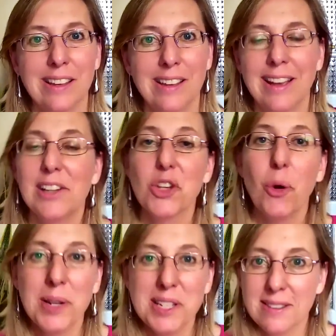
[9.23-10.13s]
As
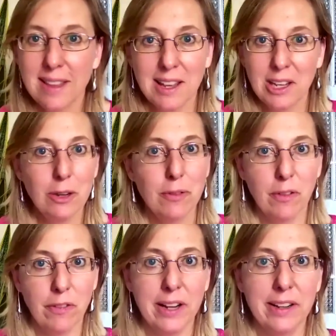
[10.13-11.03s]
always, thank you for
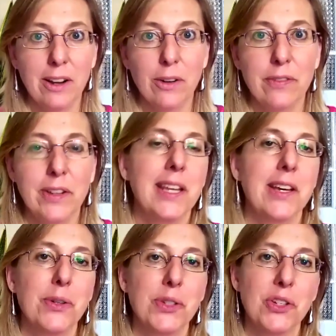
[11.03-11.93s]
finding our
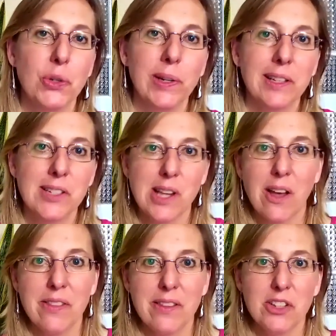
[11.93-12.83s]
videos and joining us on
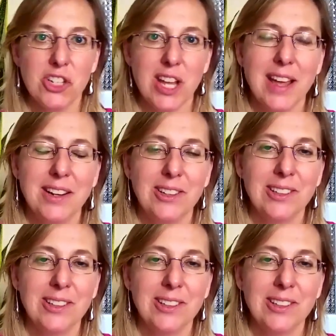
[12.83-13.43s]
this channel.